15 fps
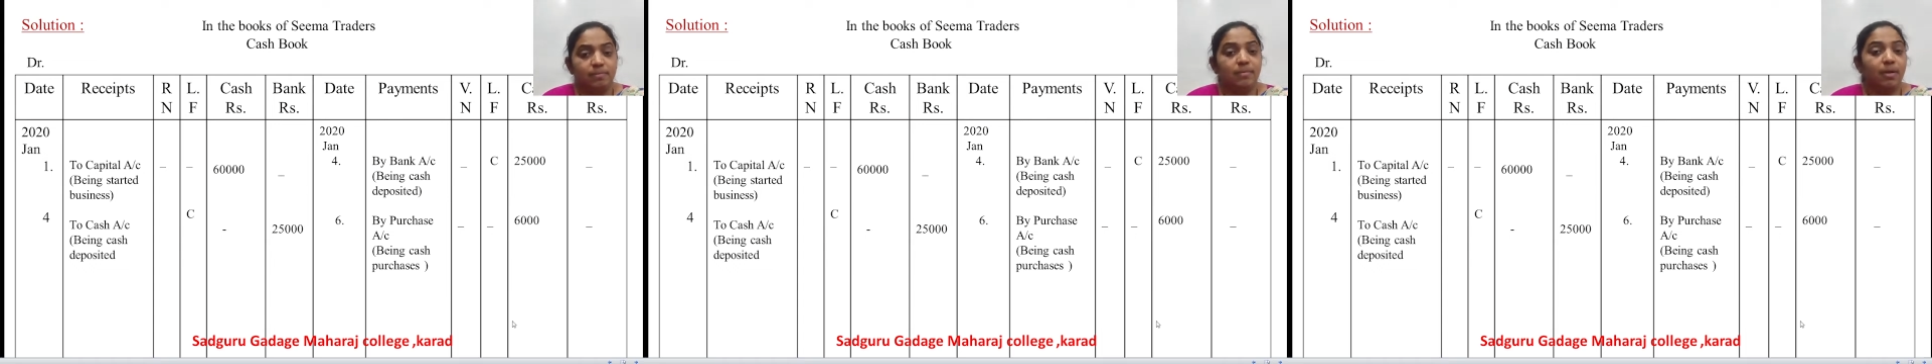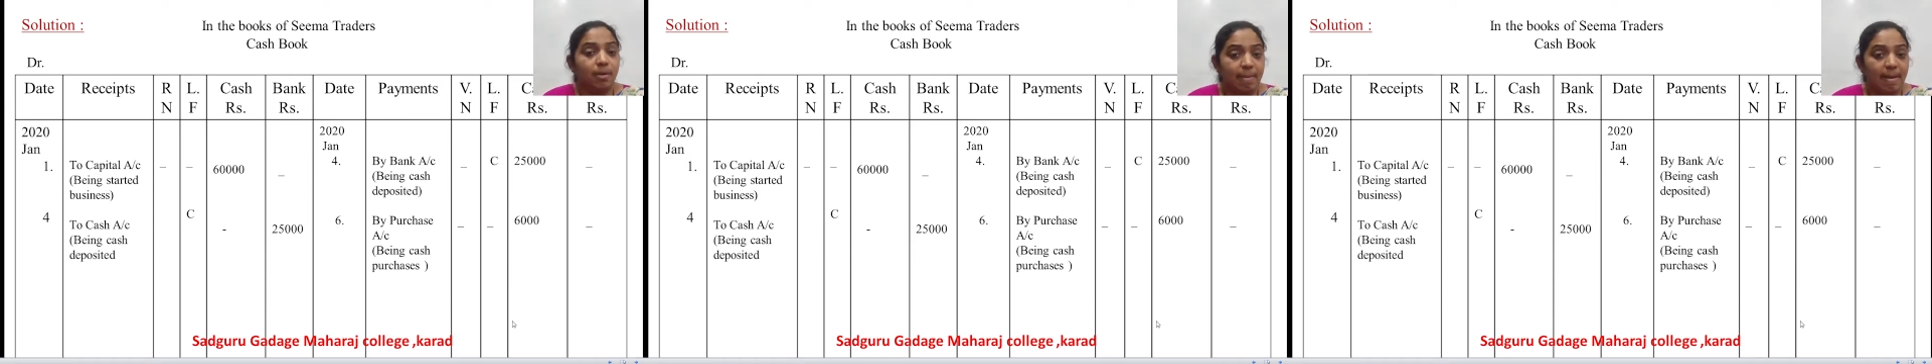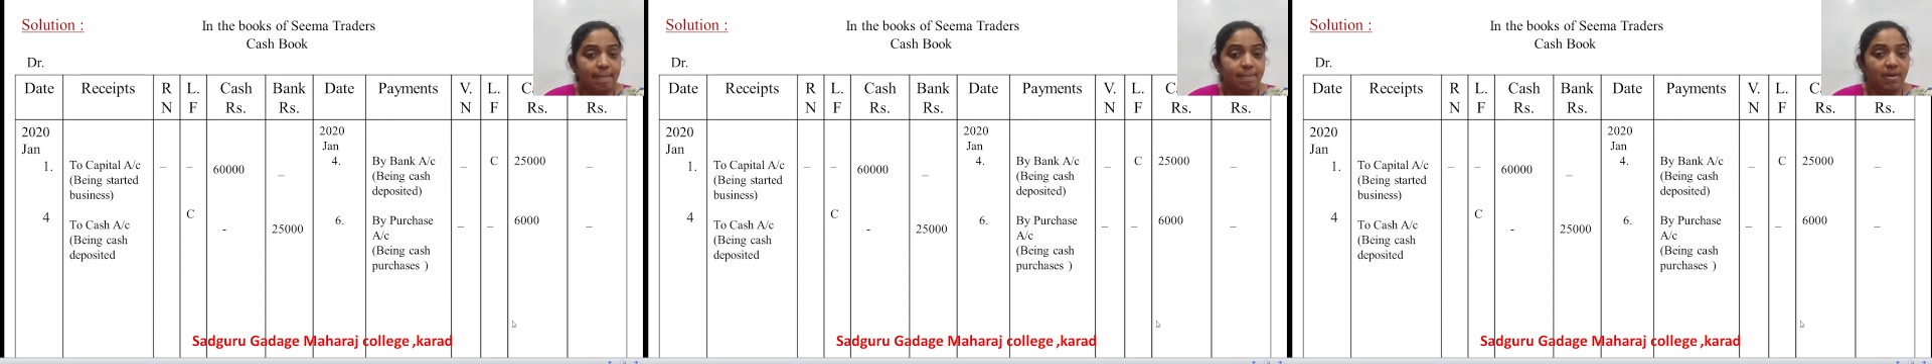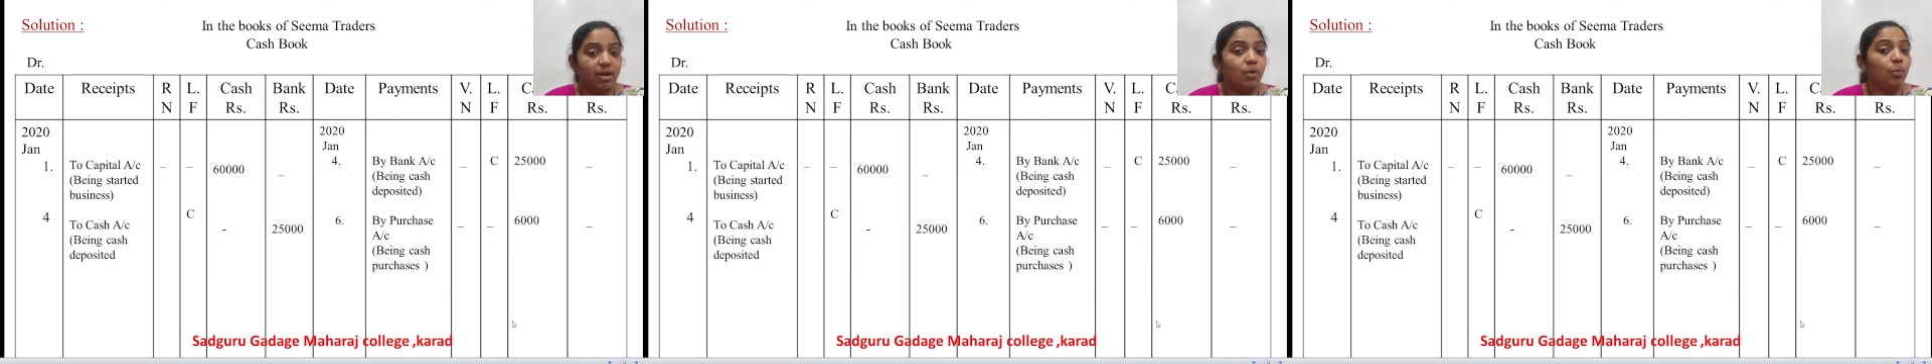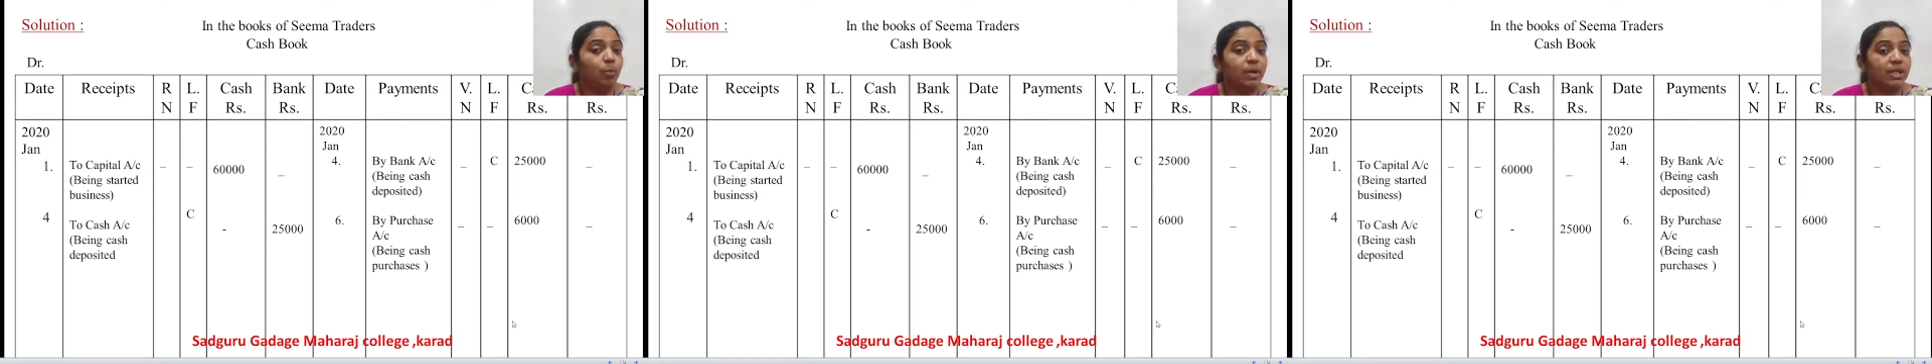remember
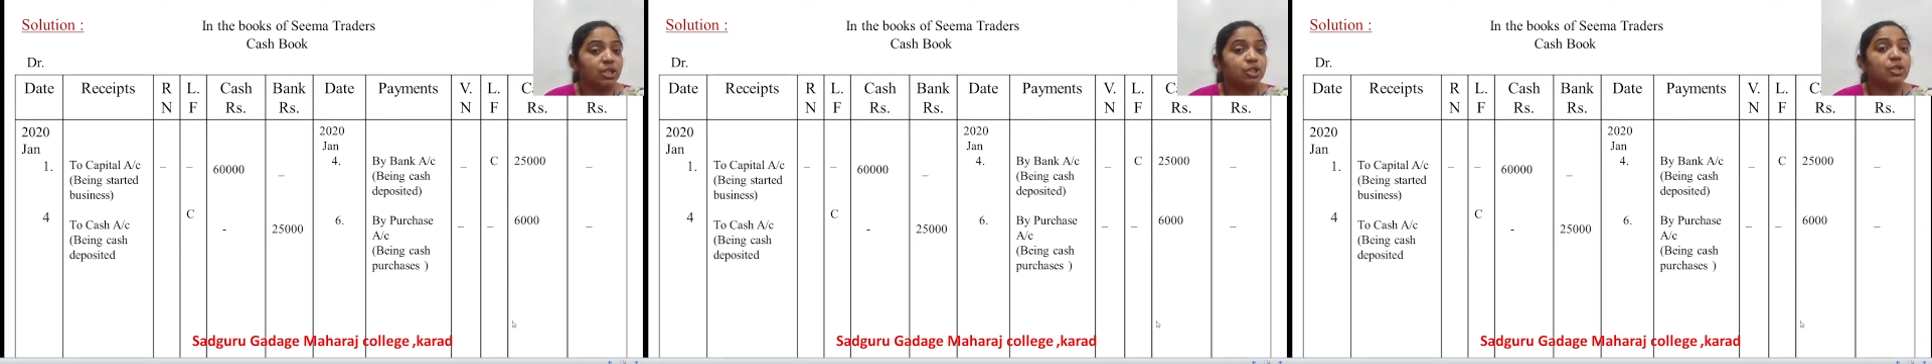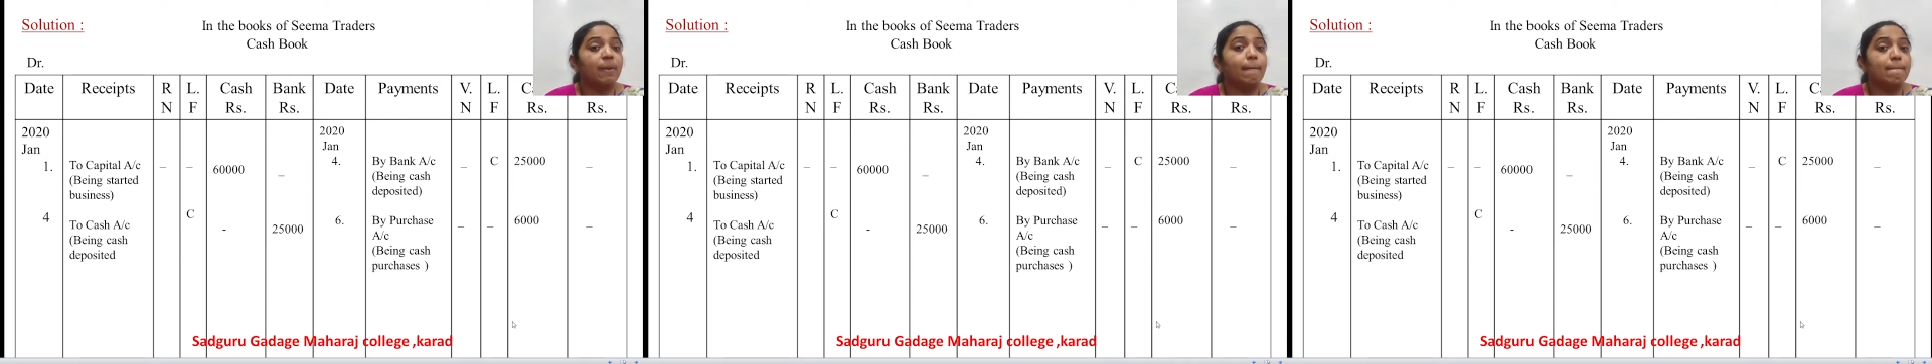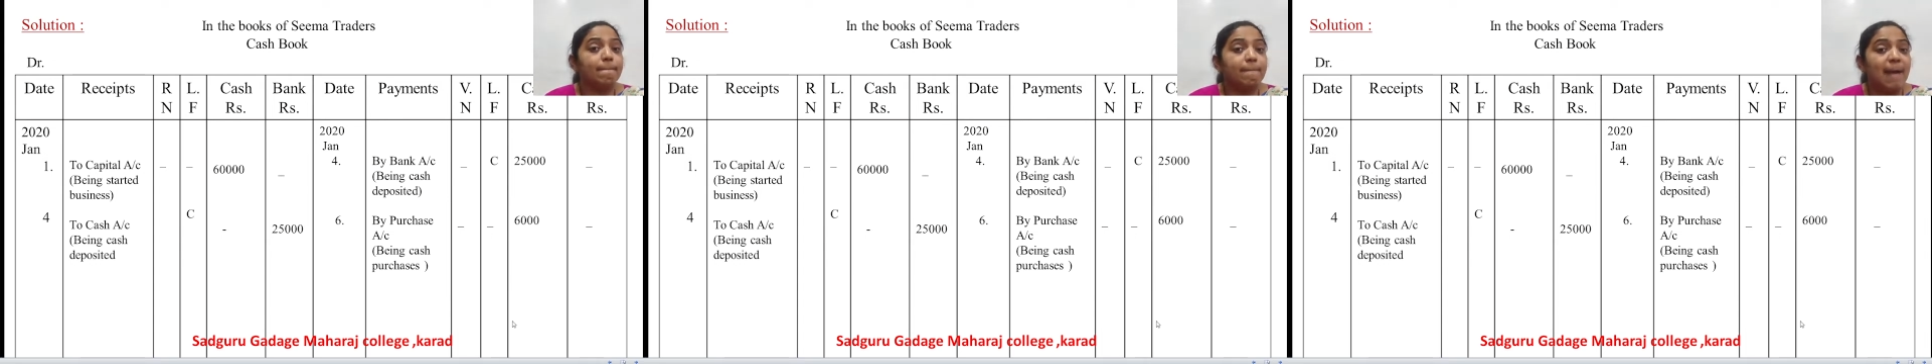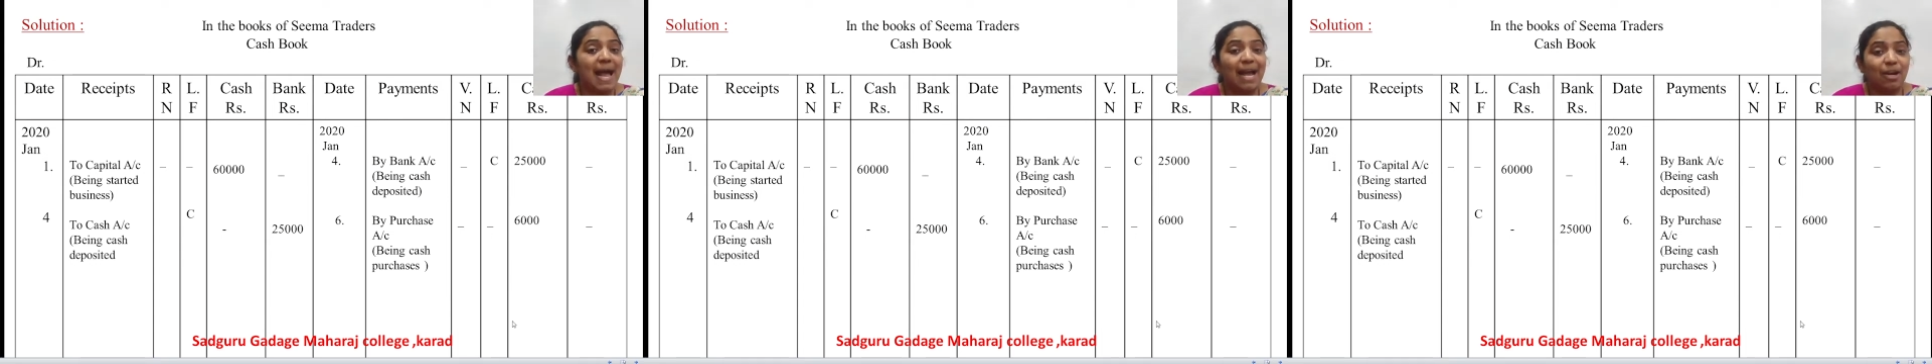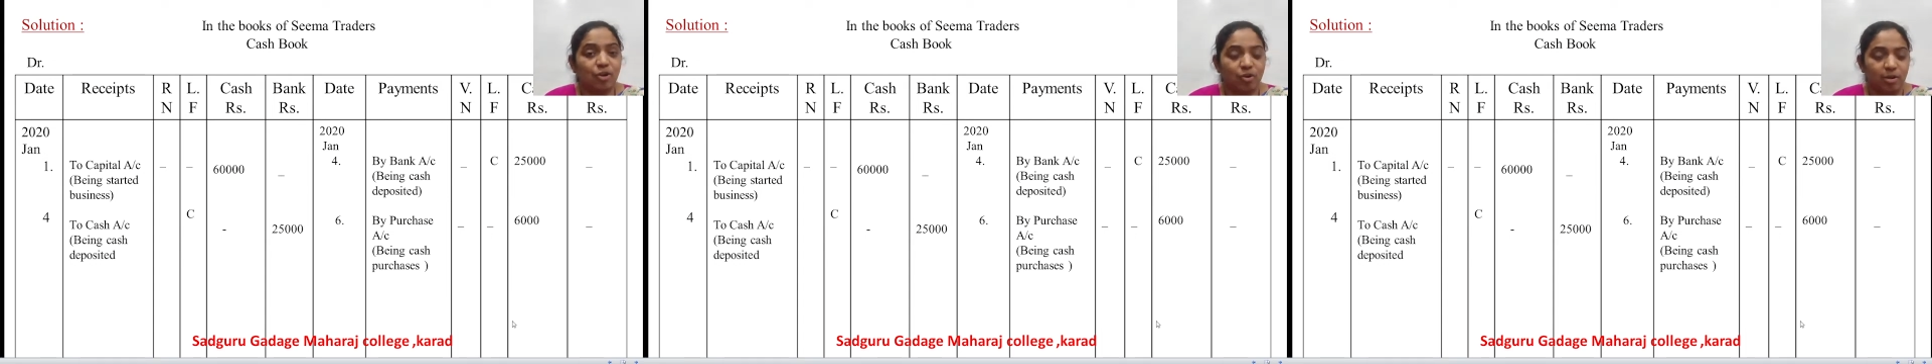which
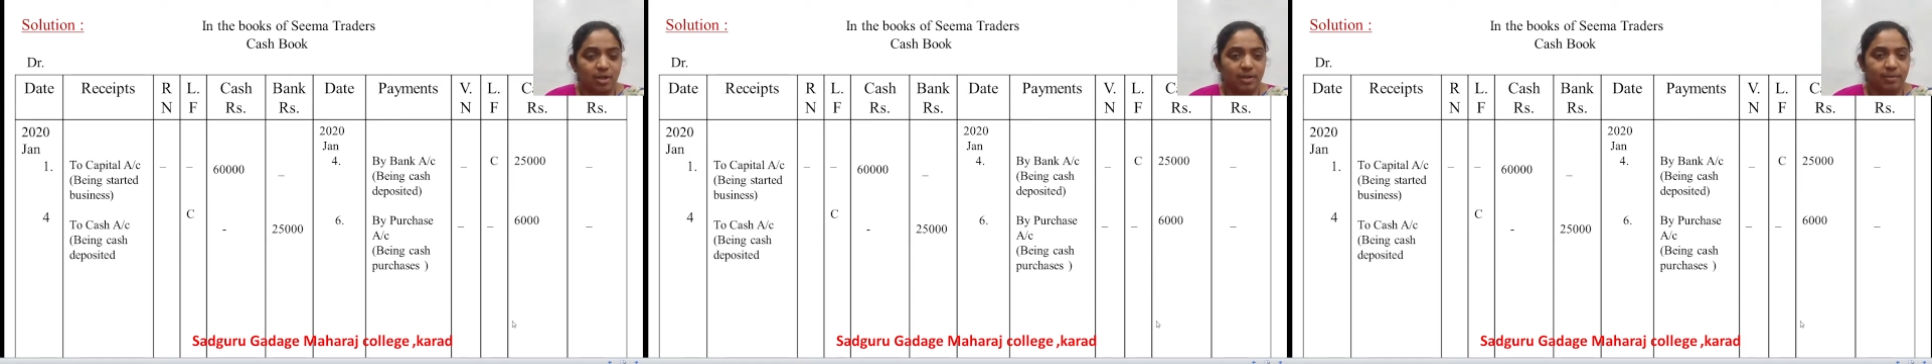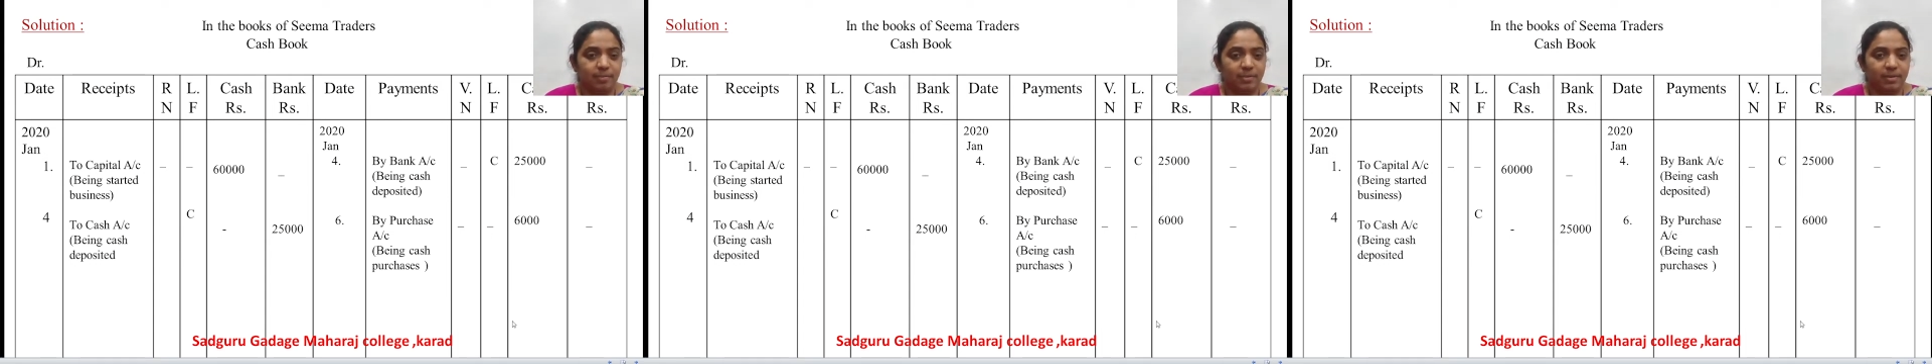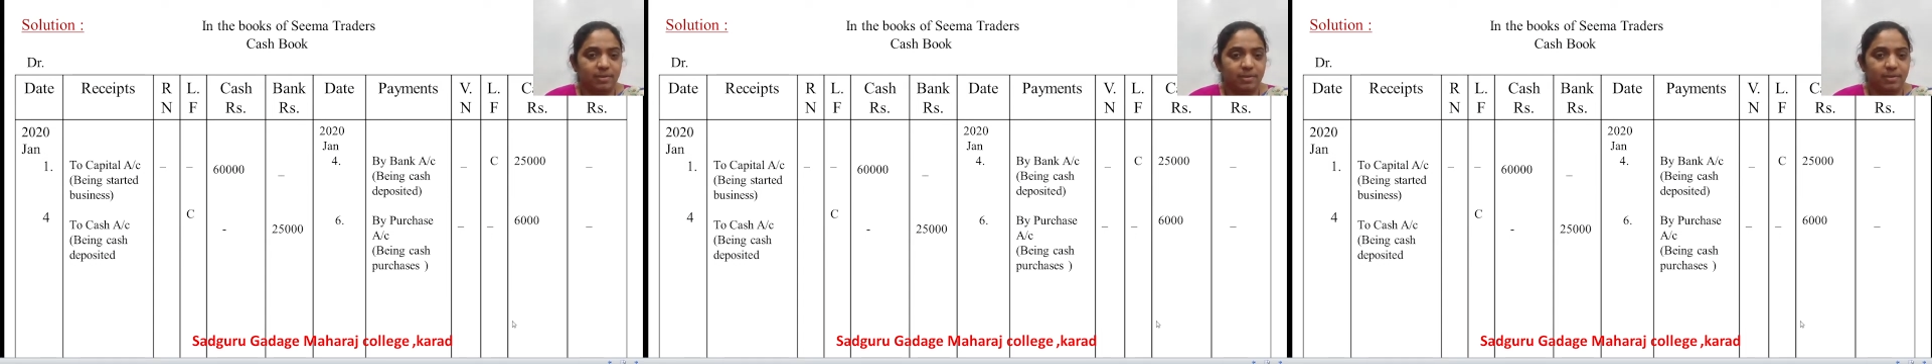bank column?